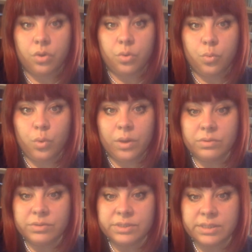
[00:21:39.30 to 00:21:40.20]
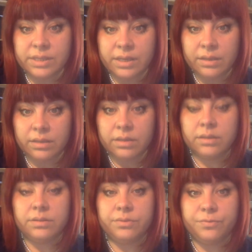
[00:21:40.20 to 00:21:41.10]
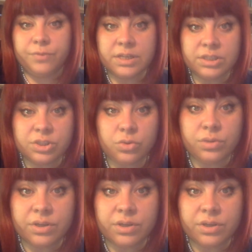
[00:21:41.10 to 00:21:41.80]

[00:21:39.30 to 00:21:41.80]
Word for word: we will see the first lunar